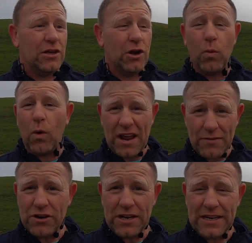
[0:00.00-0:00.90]
you know,
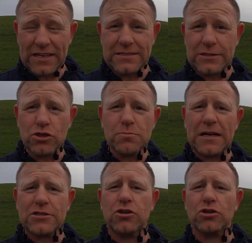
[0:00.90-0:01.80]
whatever it is, it doesn't
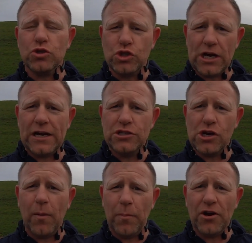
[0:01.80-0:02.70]
matter as long as you
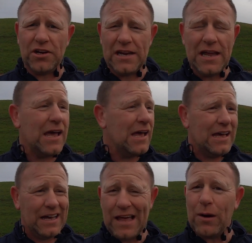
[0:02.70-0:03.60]
change your body,
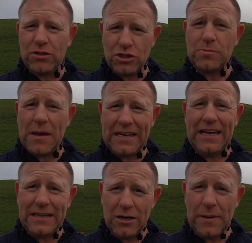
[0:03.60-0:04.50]
and that will just make
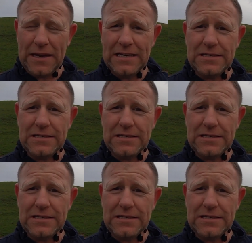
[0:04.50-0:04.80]
it a little bit